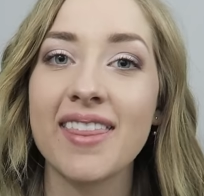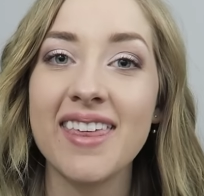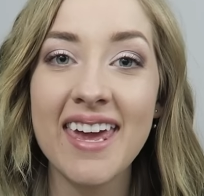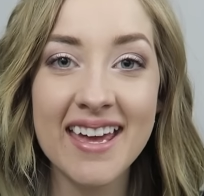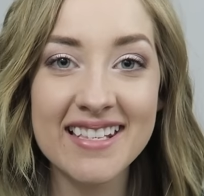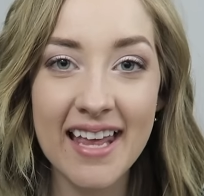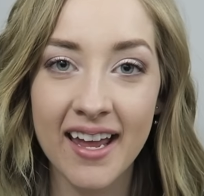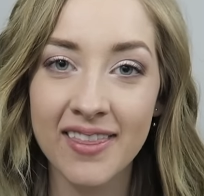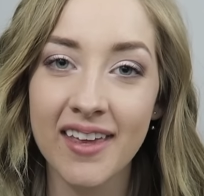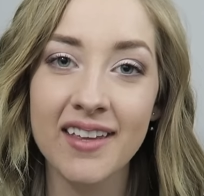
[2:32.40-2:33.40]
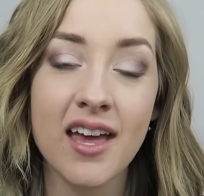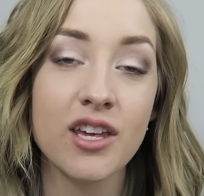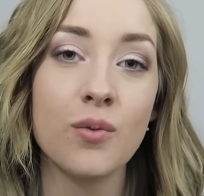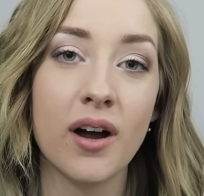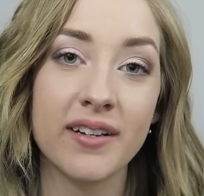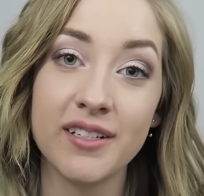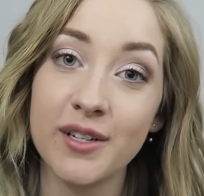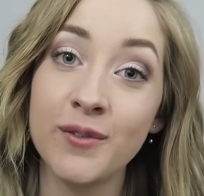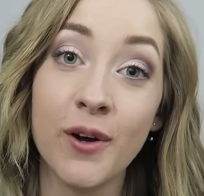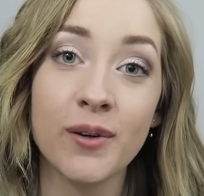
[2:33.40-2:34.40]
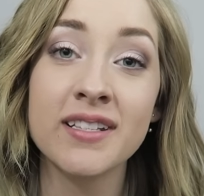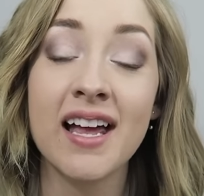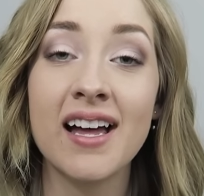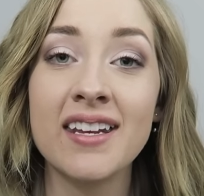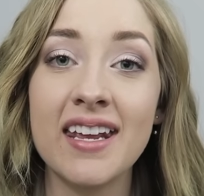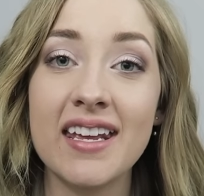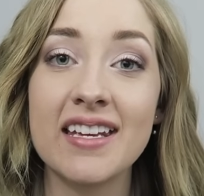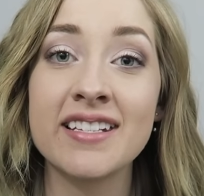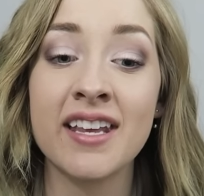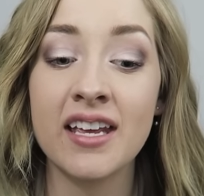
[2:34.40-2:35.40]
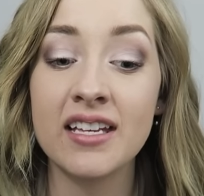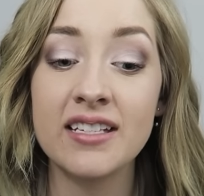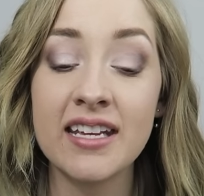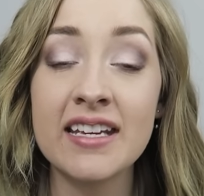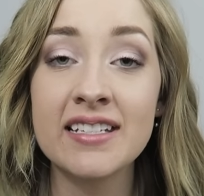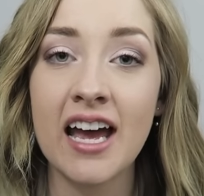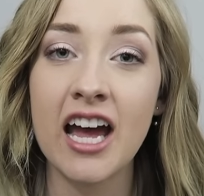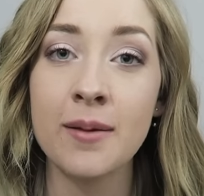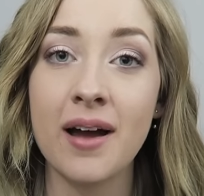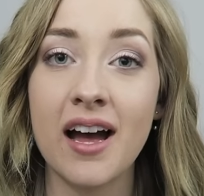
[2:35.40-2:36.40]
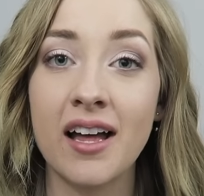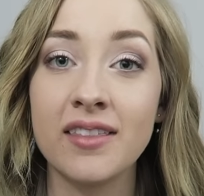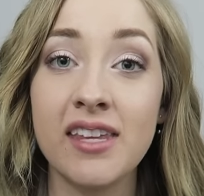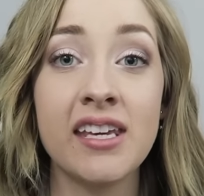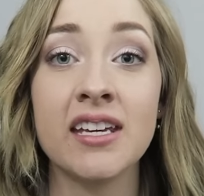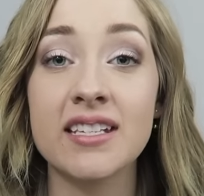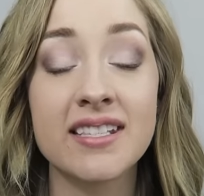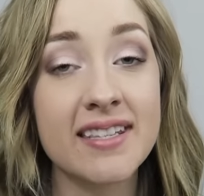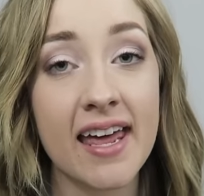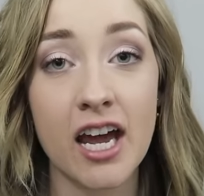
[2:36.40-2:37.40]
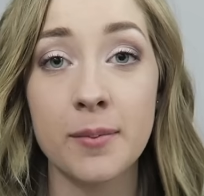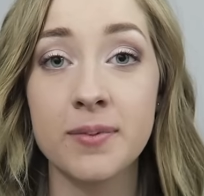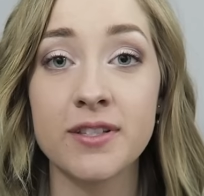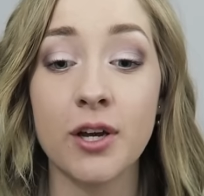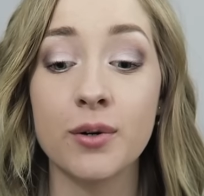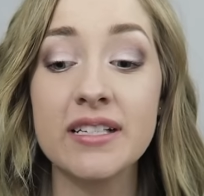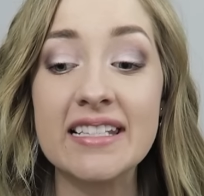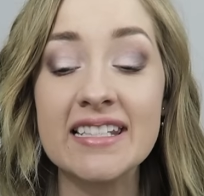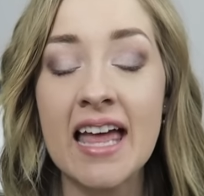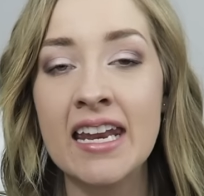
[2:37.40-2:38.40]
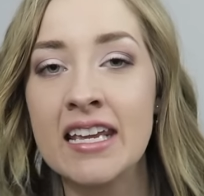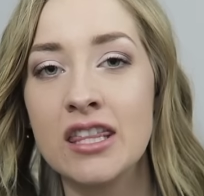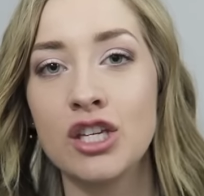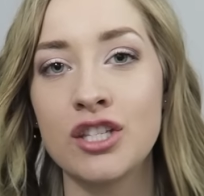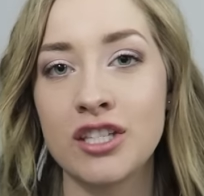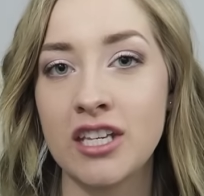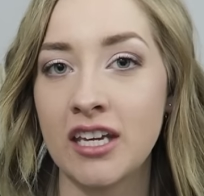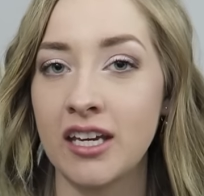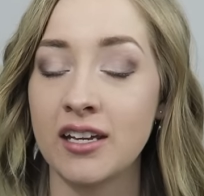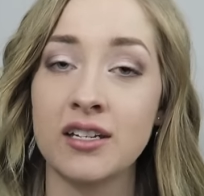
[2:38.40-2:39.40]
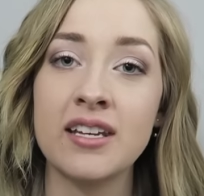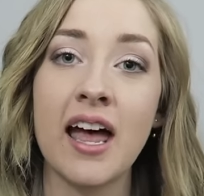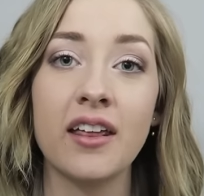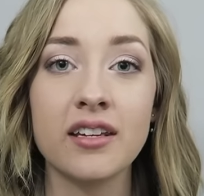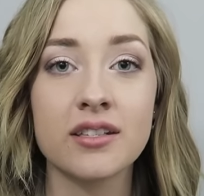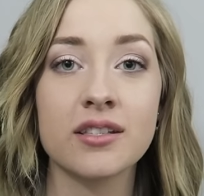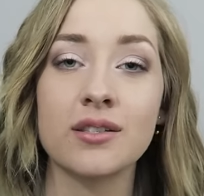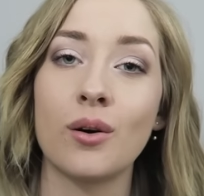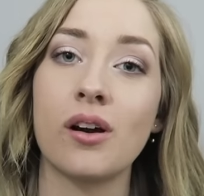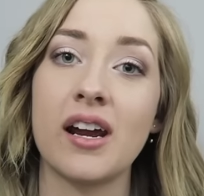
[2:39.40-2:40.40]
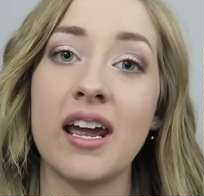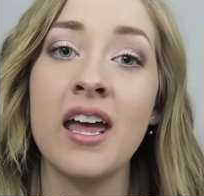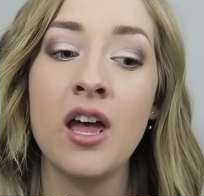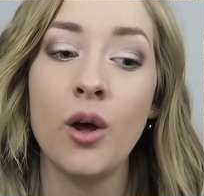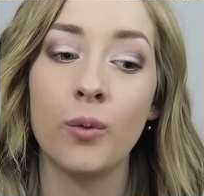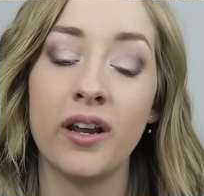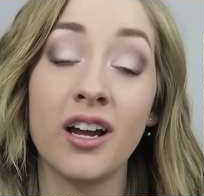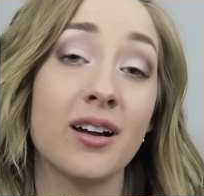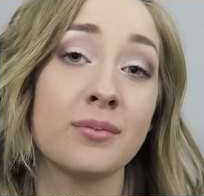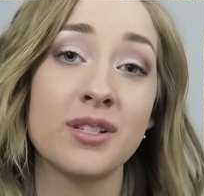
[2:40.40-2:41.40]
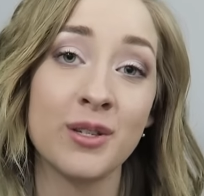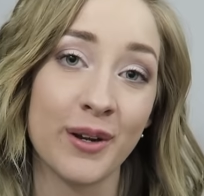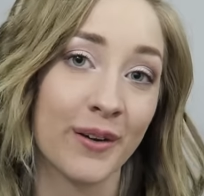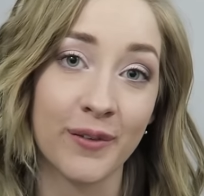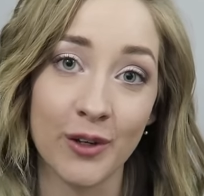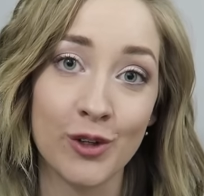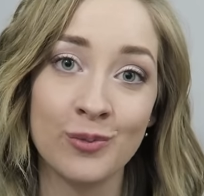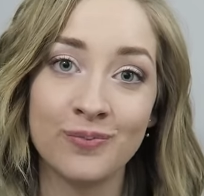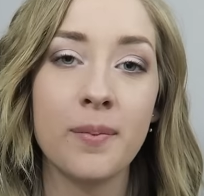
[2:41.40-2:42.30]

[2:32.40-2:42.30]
The second thing that you want to focus on is taking time on the setup. So setting the scene and telling a story when it comes to your food.